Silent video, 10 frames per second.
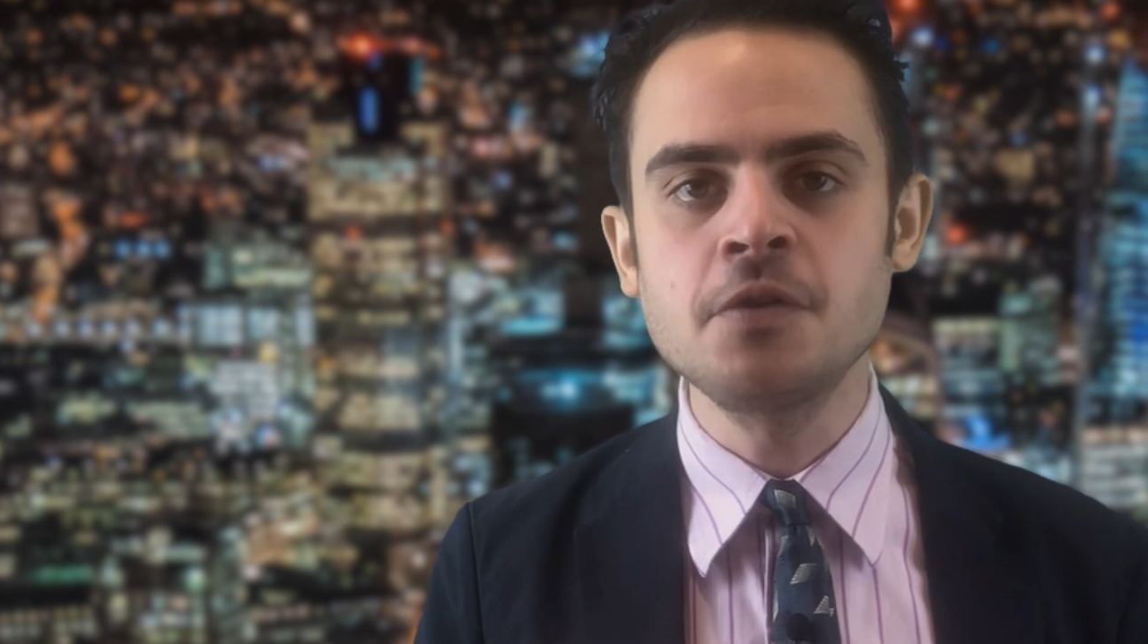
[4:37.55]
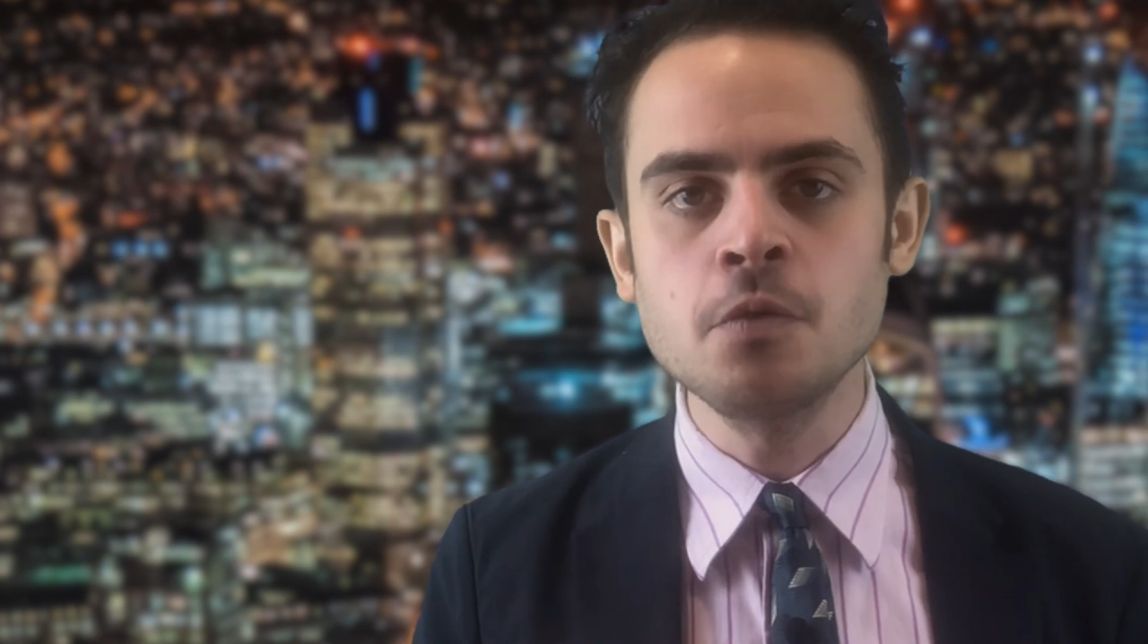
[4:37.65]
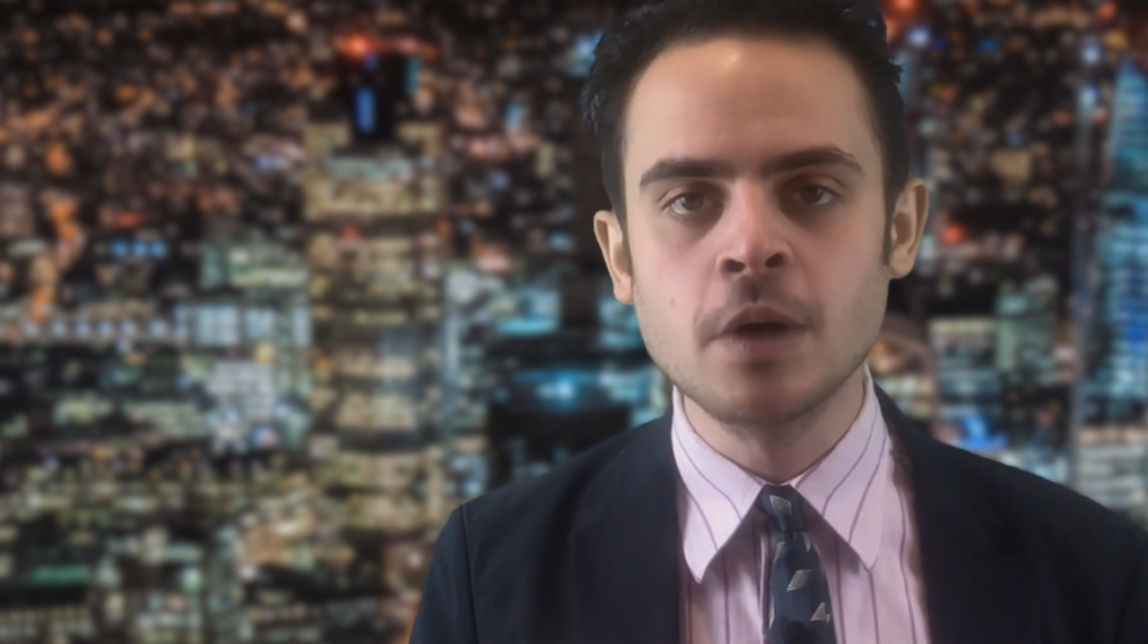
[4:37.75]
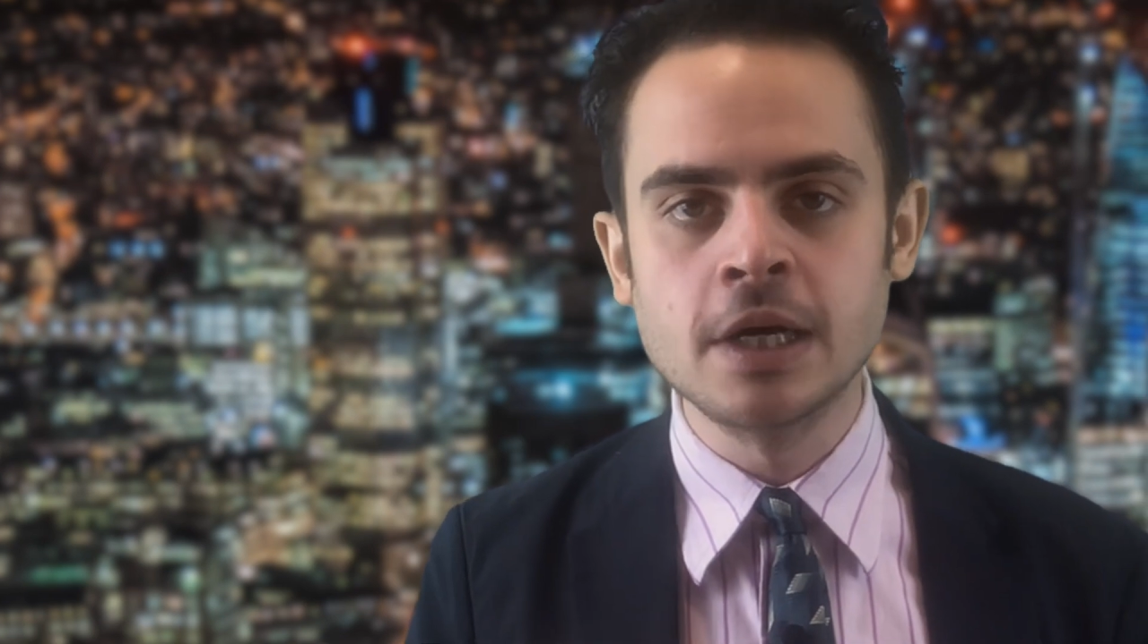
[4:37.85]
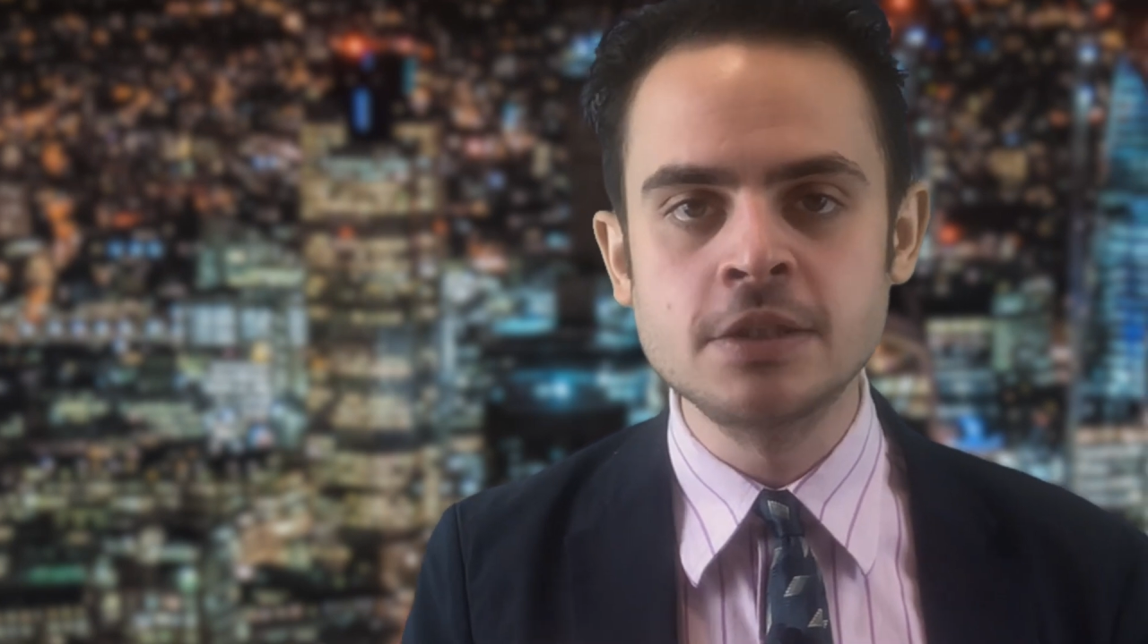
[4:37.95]
few
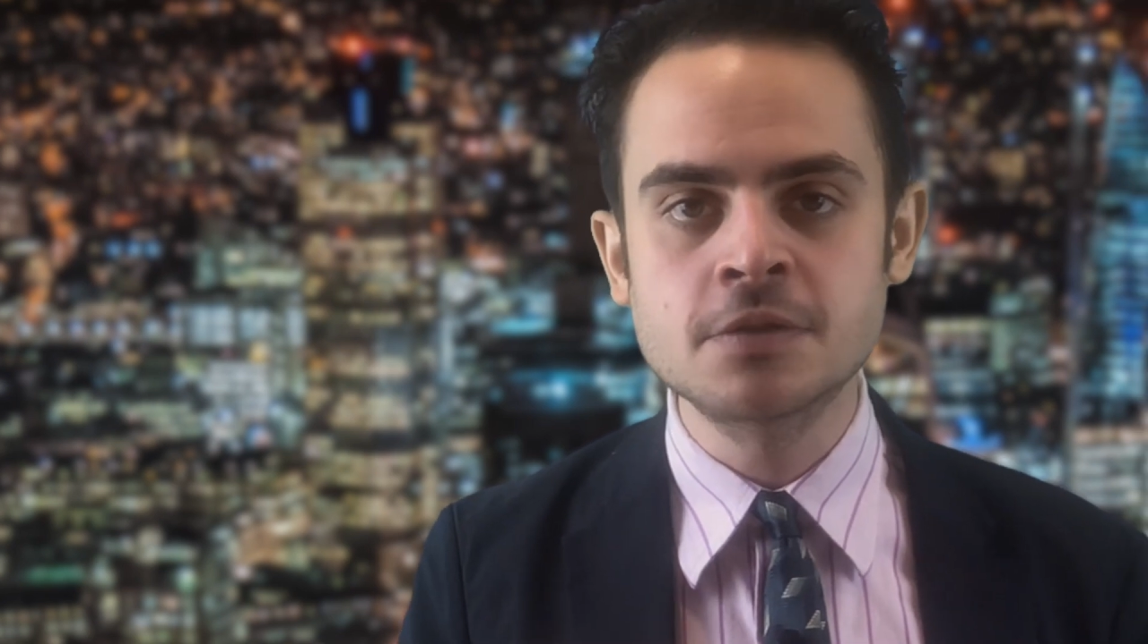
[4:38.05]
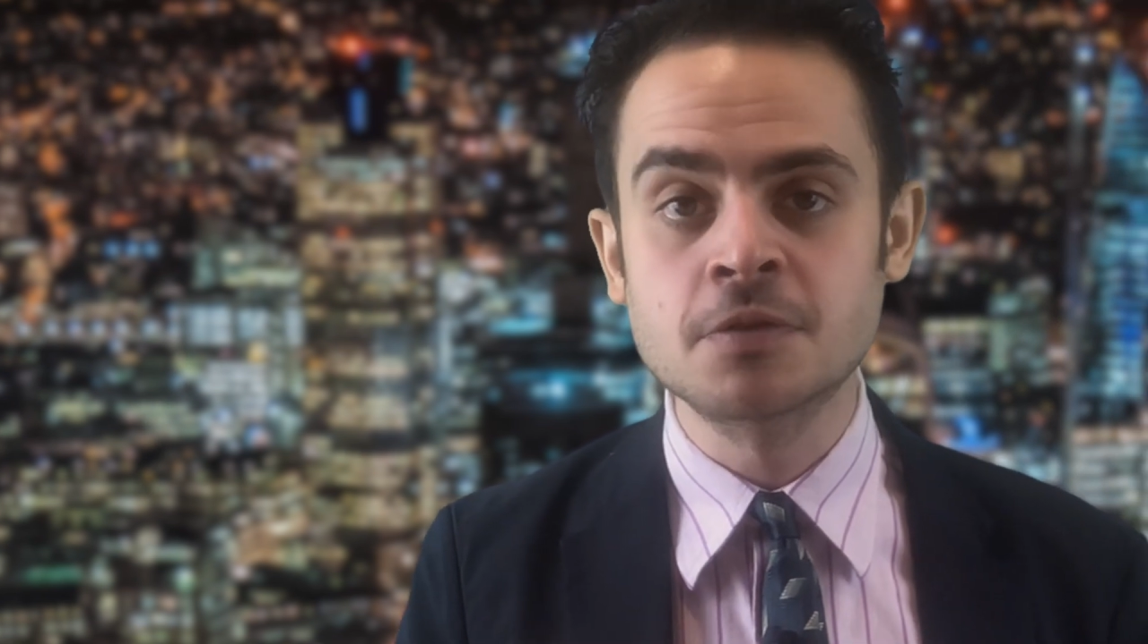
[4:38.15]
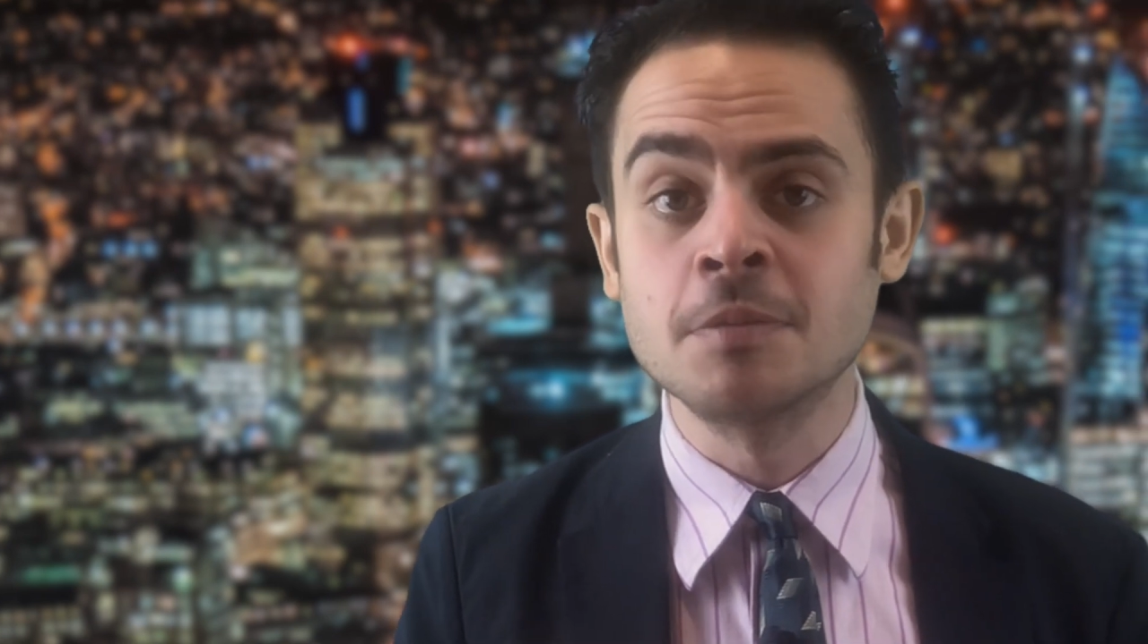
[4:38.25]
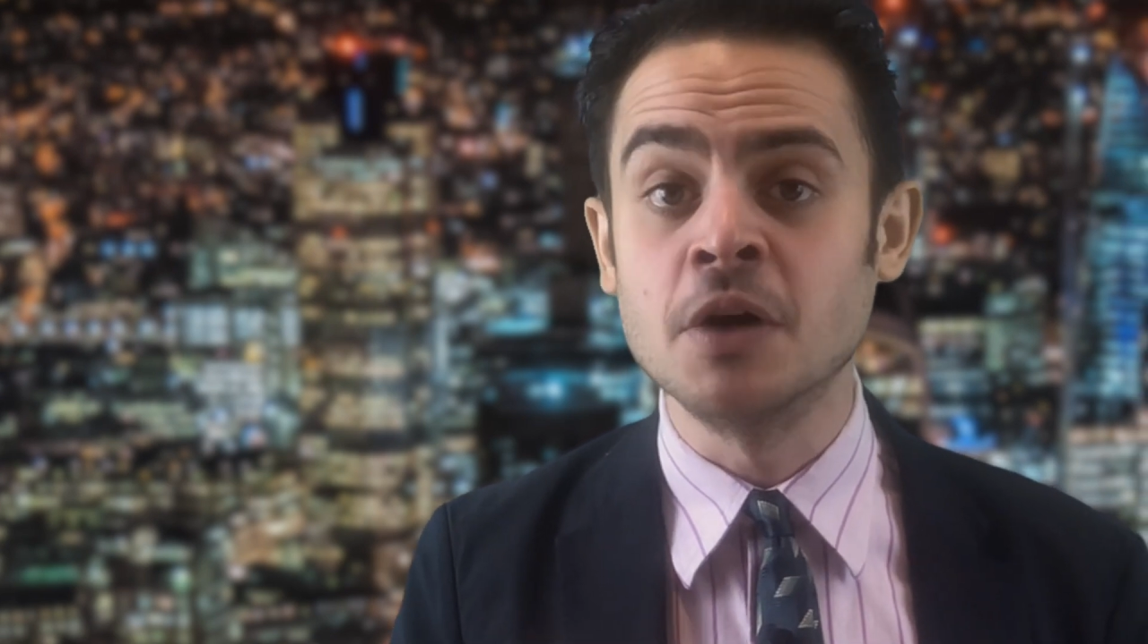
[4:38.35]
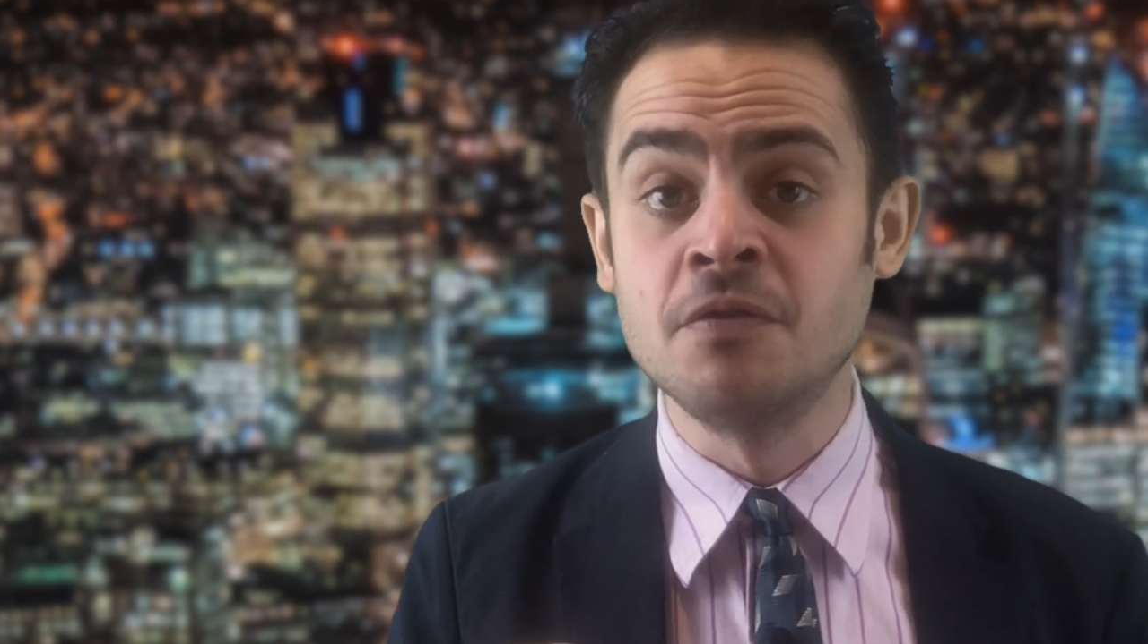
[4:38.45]
words
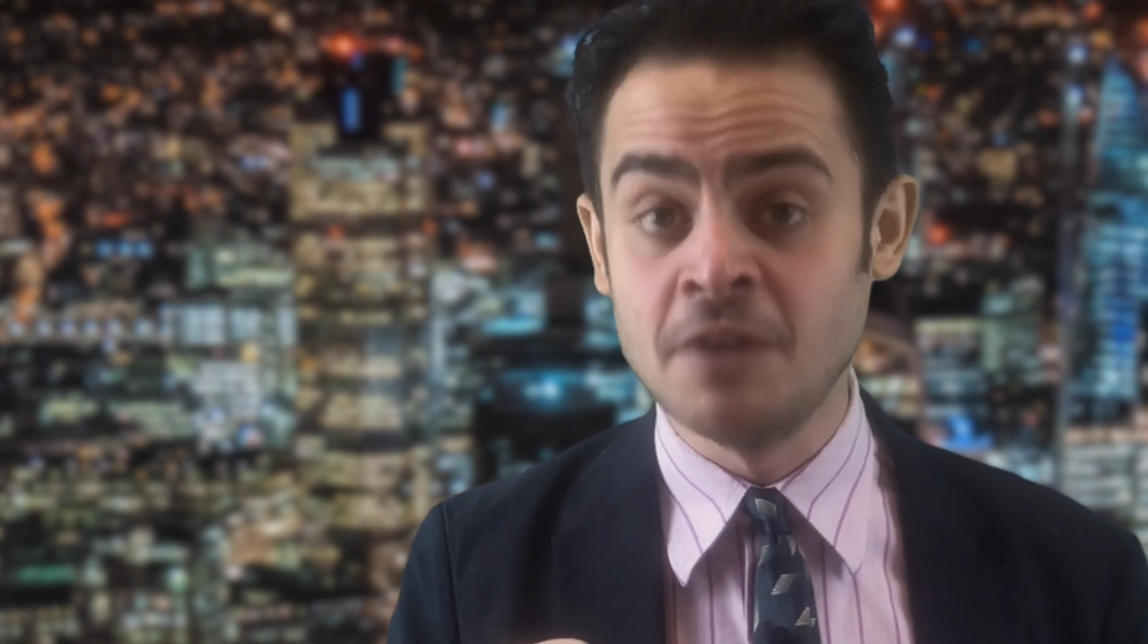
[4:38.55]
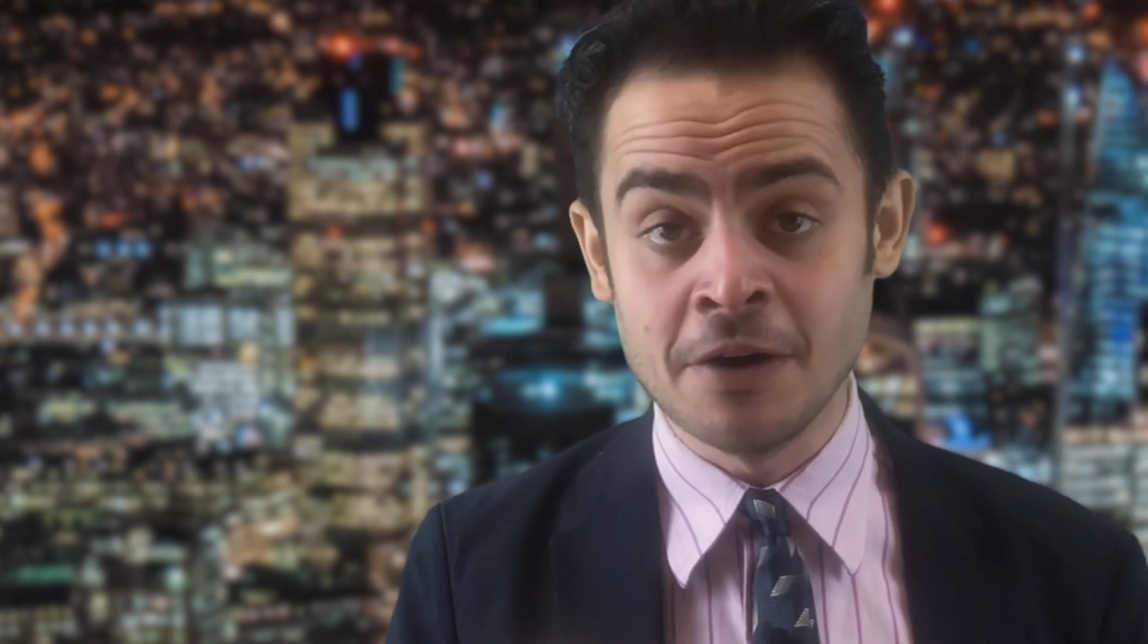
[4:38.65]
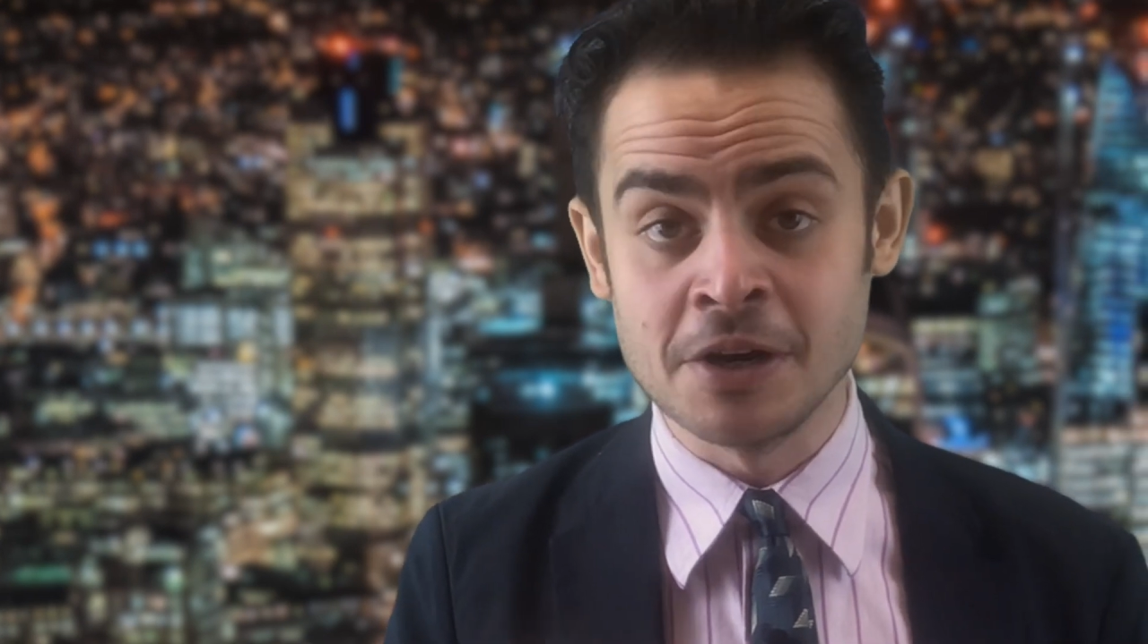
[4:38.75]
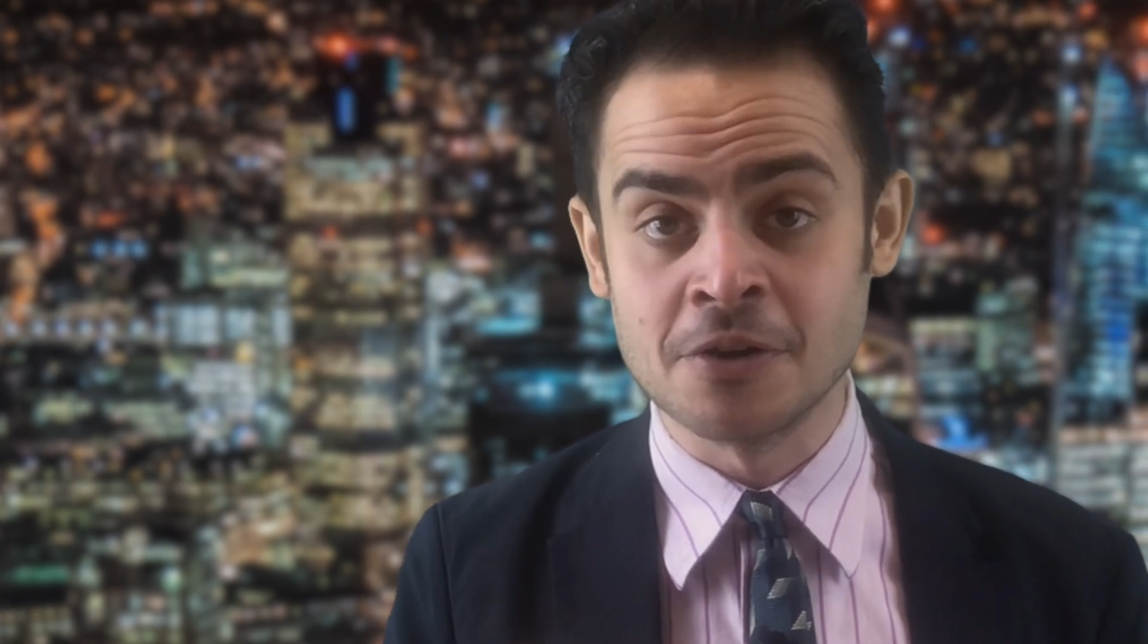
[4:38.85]
from a very